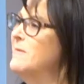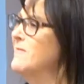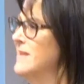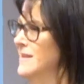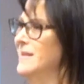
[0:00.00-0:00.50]

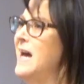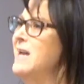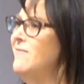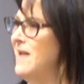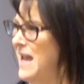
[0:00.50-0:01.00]
of the
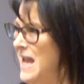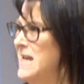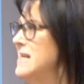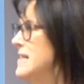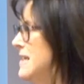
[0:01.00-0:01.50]

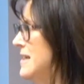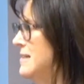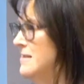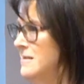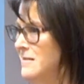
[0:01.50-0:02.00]

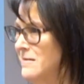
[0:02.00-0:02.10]
life-ending